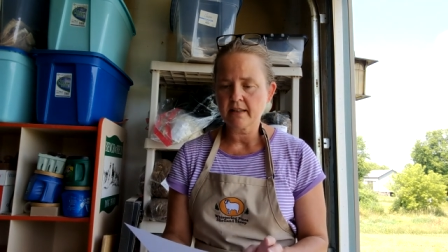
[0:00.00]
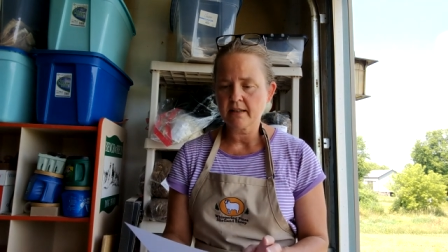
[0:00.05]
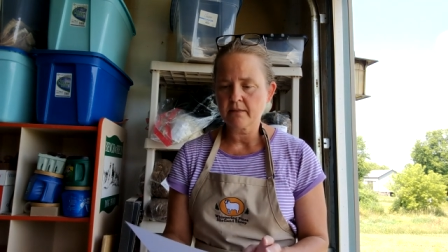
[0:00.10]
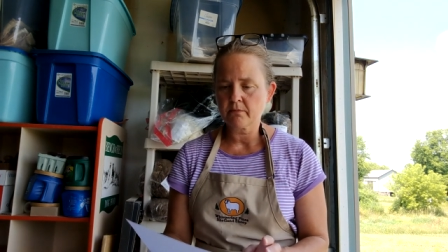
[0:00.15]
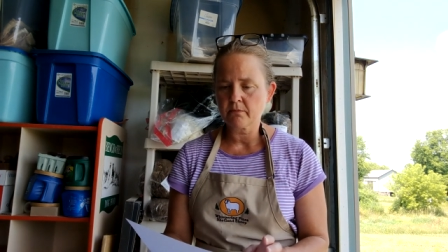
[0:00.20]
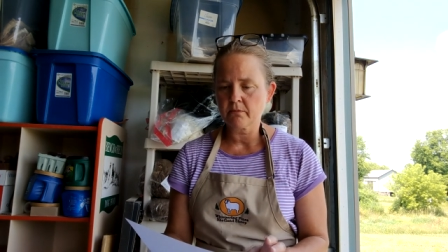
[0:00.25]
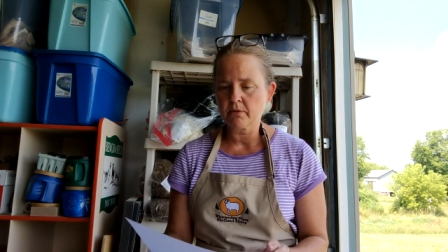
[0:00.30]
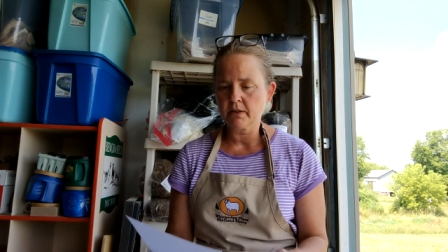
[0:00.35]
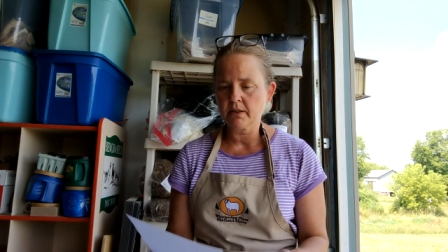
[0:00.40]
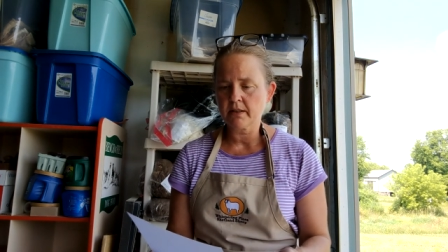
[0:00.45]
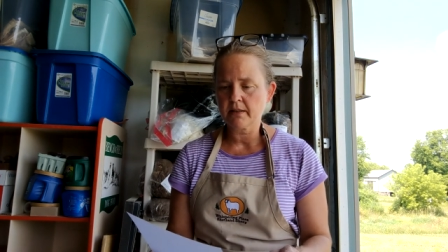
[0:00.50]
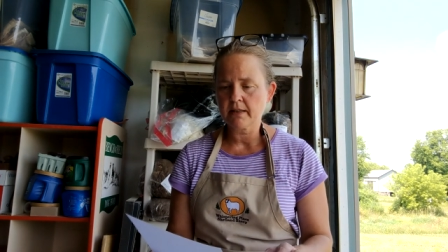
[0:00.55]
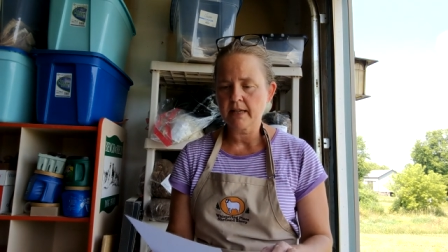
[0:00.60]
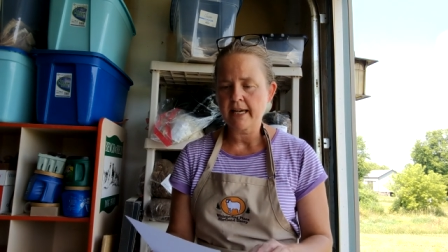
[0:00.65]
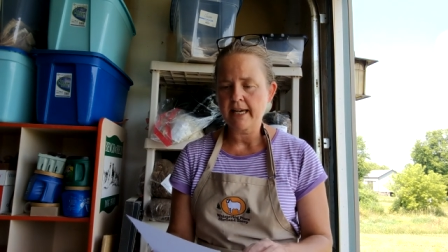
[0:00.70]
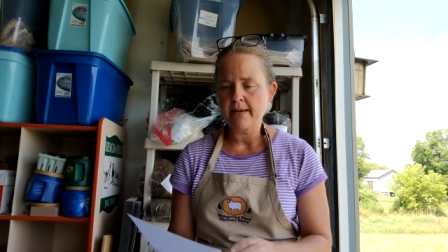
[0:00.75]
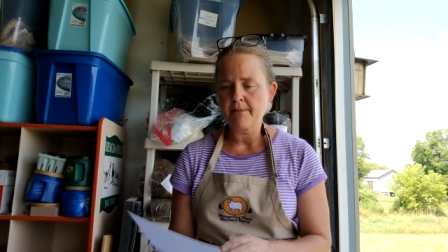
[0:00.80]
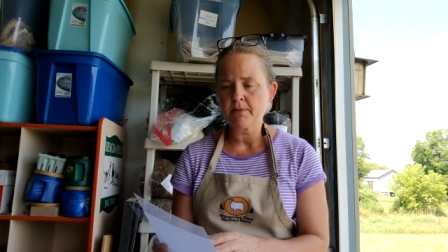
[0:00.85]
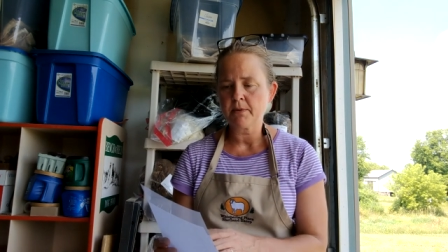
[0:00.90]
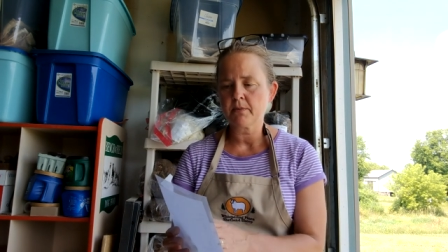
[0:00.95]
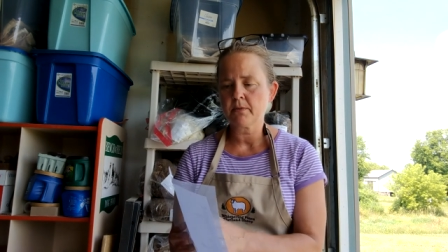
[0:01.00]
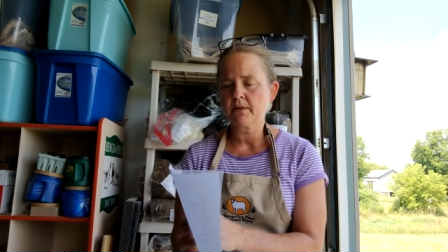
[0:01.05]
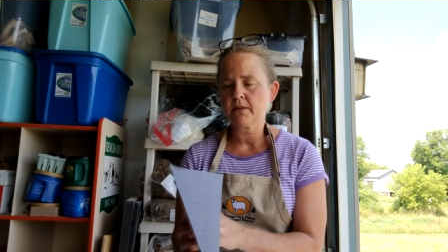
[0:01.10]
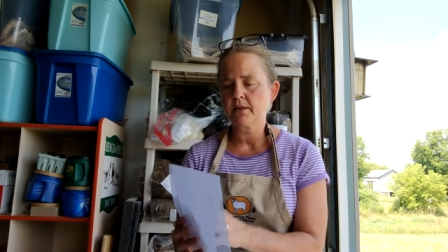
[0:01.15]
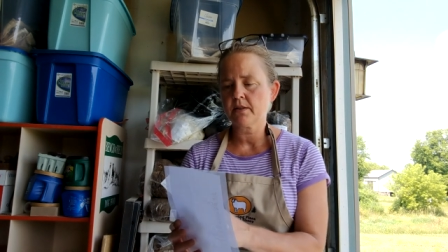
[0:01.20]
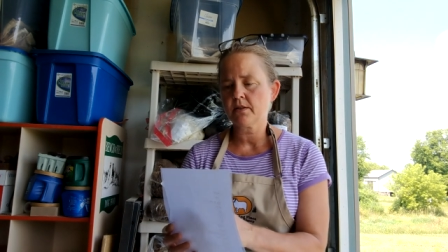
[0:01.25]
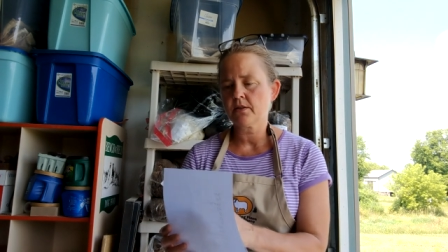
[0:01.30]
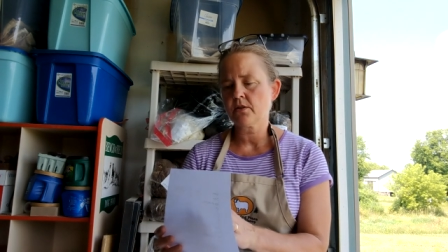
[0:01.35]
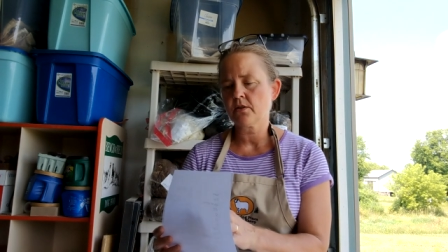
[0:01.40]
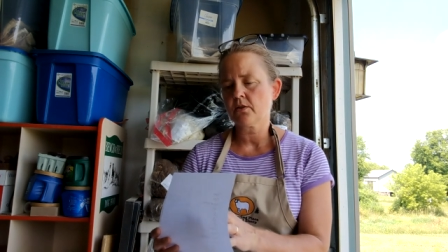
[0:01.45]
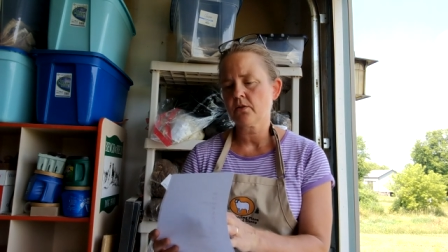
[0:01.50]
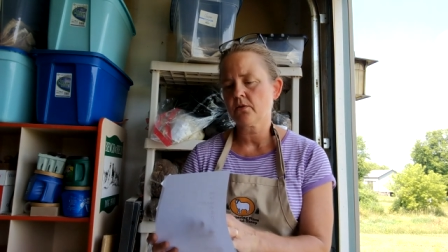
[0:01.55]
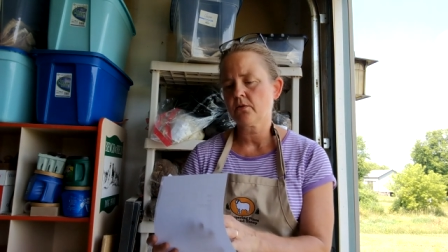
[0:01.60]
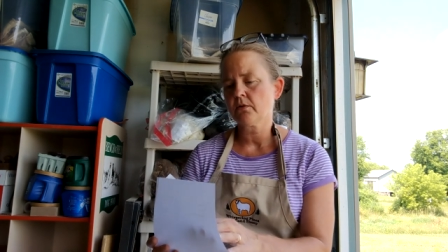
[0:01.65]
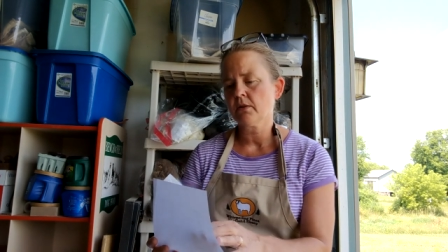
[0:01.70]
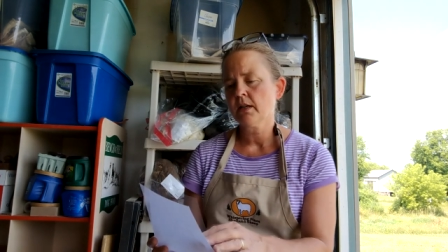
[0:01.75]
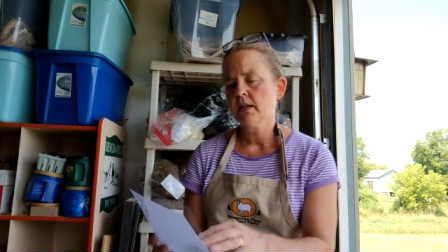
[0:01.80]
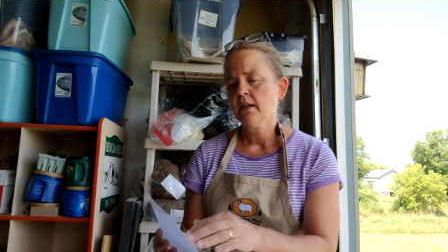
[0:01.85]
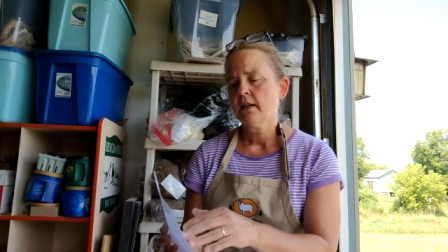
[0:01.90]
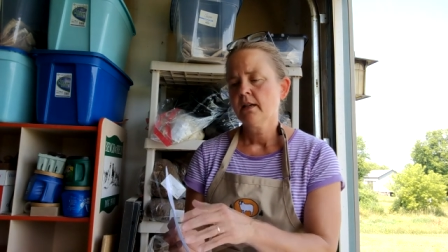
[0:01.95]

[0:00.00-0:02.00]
I'm really happy with this ewe.